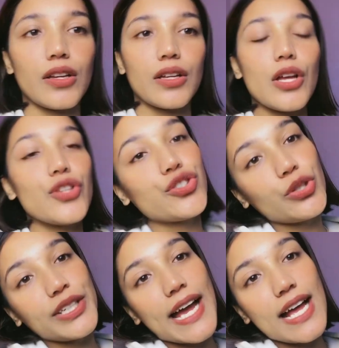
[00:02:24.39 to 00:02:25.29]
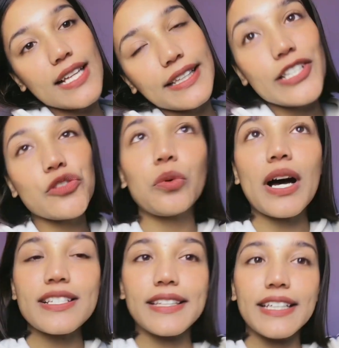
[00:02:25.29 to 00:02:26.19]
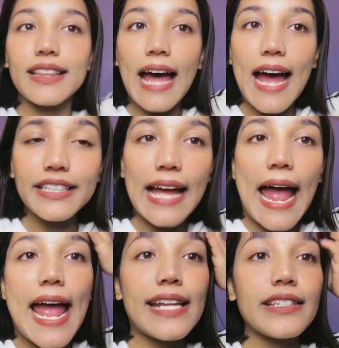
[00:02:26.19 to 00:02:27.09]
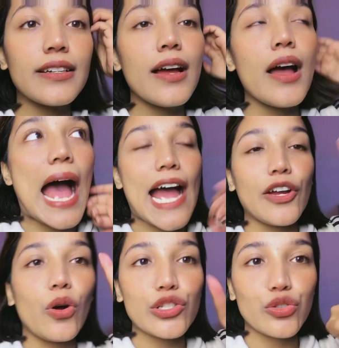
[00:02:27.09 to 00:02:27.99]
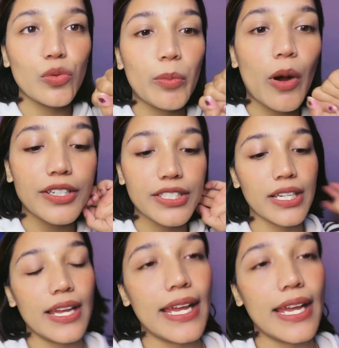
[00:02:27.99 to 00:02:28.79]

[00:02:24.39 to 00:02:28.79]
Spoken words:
So yeah, this was the light, and I also bought a